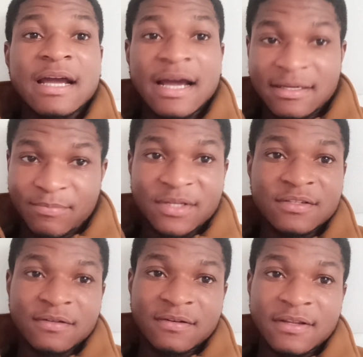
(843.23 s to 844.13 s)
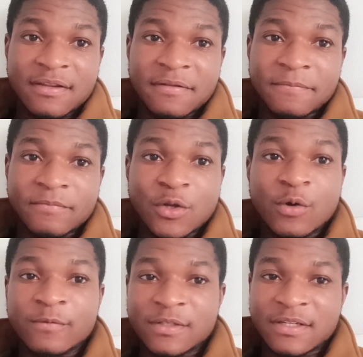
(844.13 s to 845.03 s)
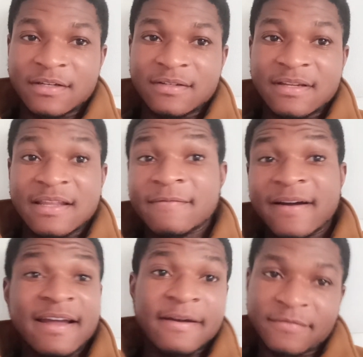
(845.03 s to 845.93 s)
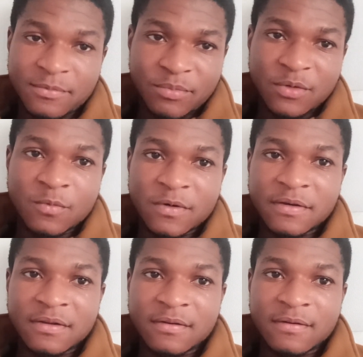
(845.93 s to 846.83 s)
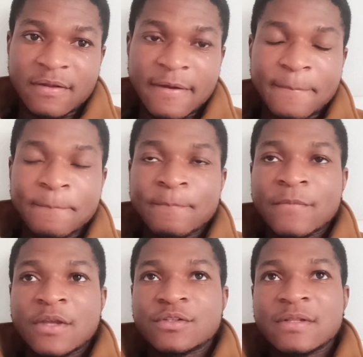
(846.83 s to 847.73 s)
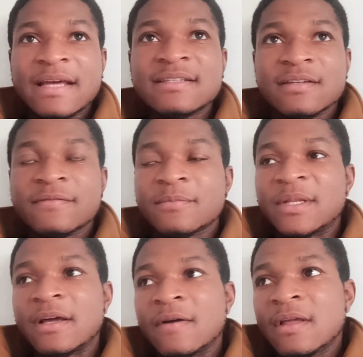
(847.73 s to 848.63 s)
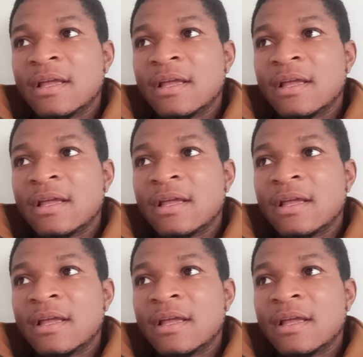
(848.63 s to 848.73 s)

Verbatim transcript: I'd pick Sunday over Saturday if I have to pick one. Okay, so that's it for me now.